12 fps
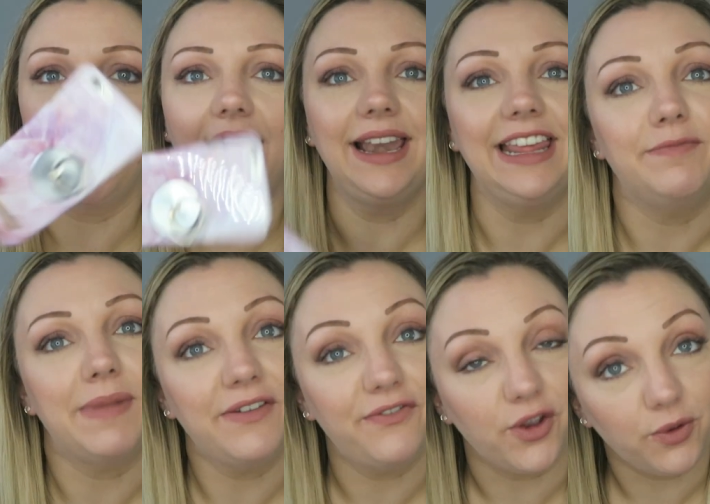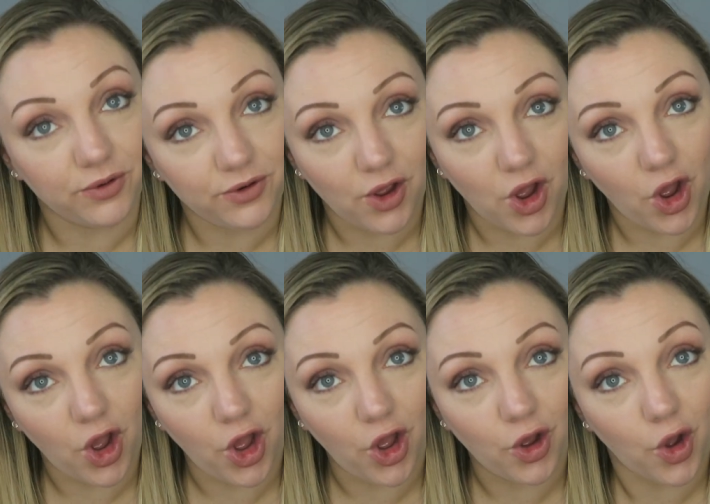I leave my phone
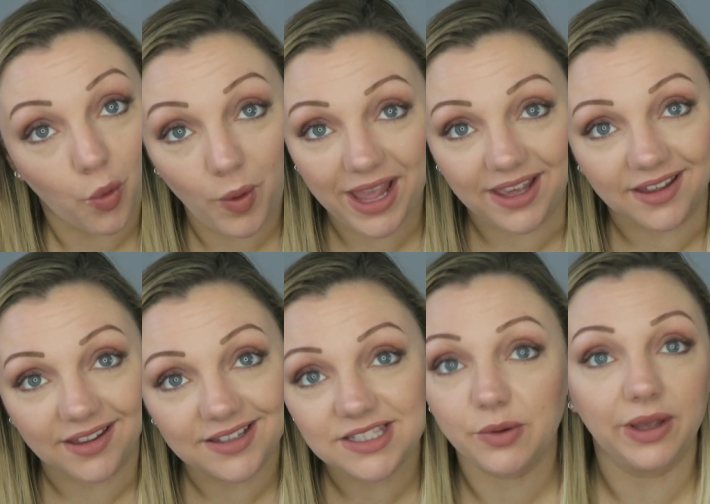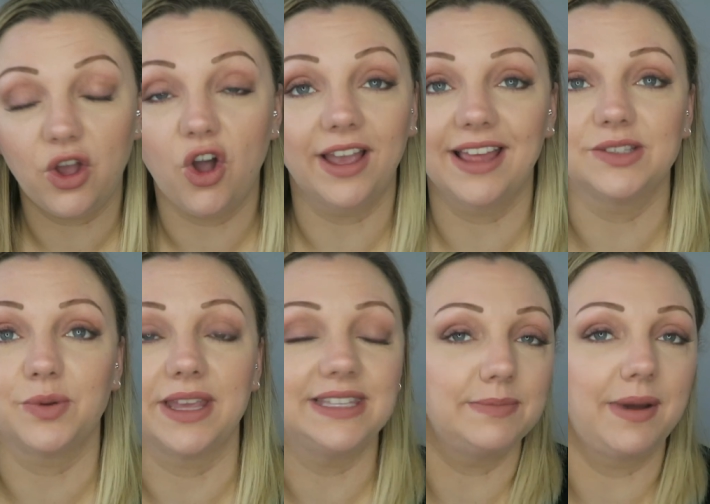uh, away so I can't get
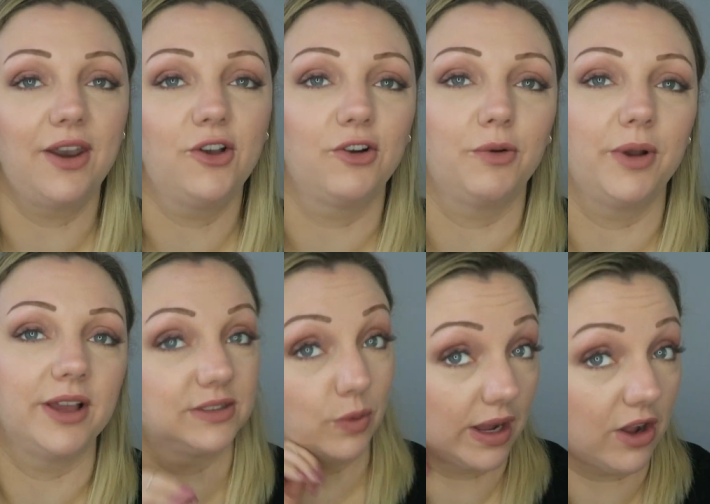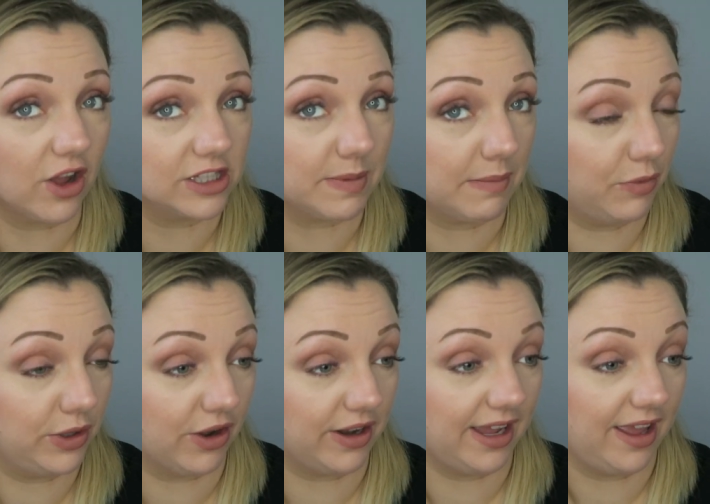to it. It's in my locker at work so I can't spend
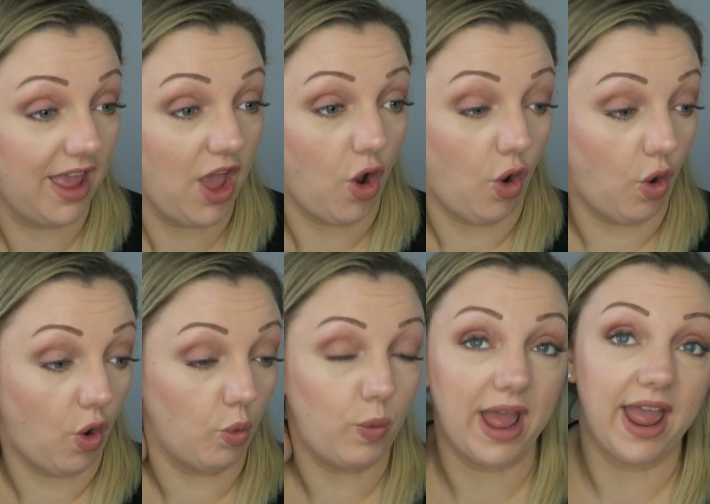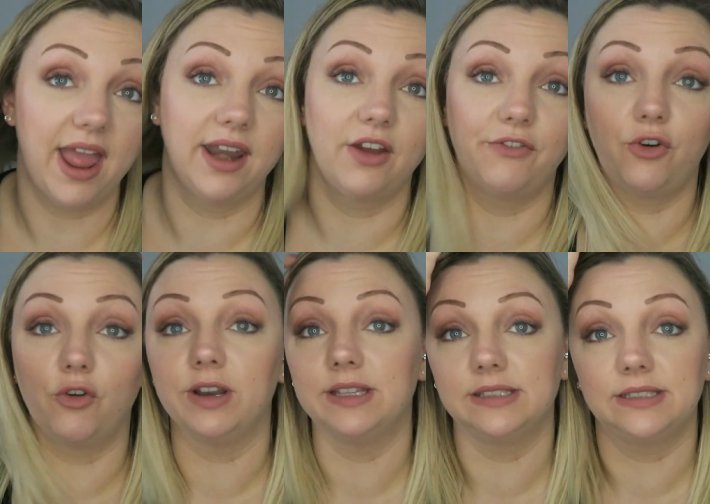money on it. Or when,
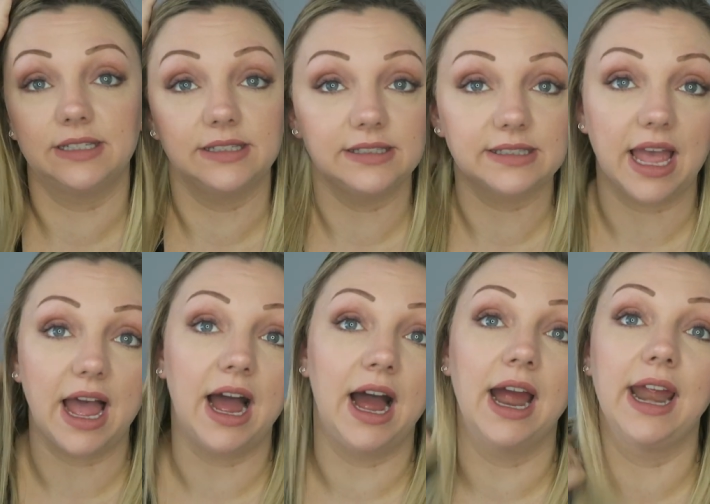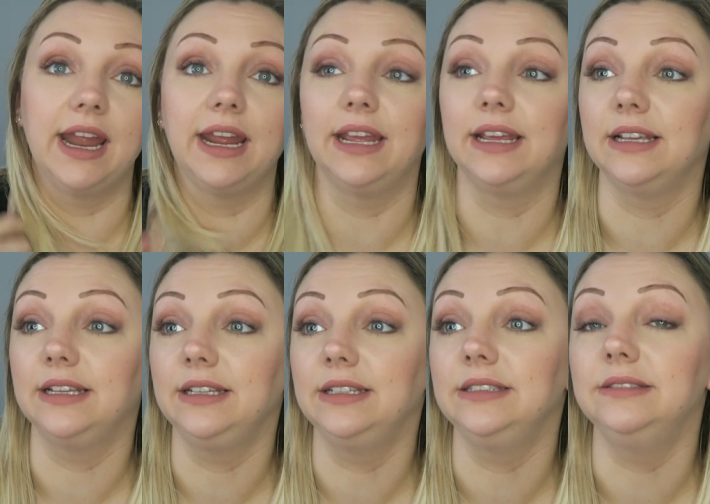for instance,
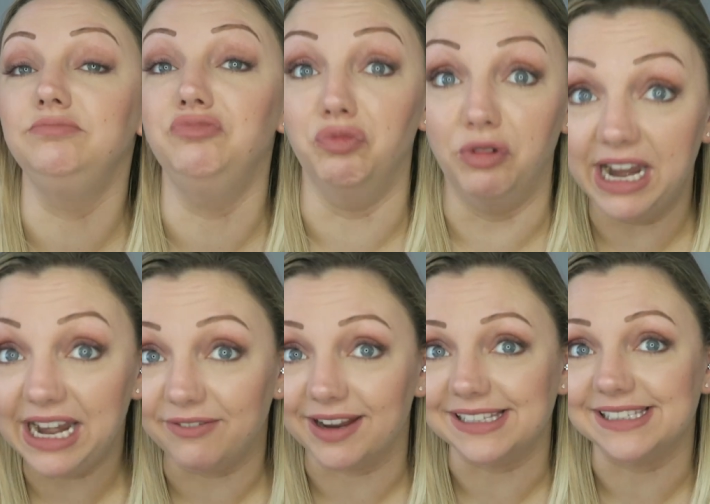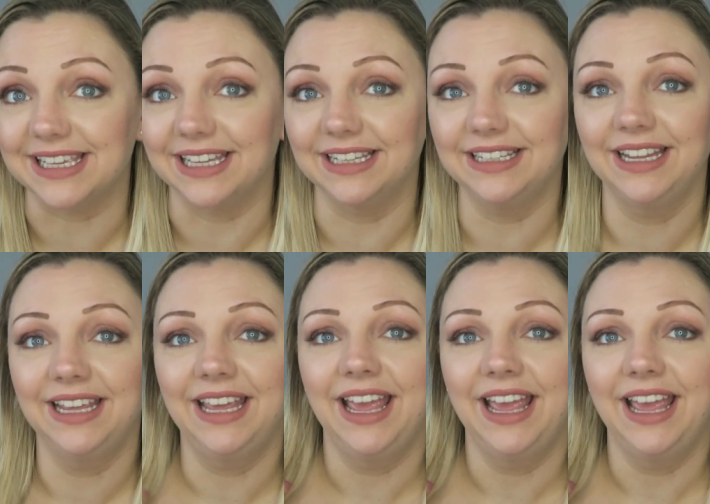I'm really, really skin,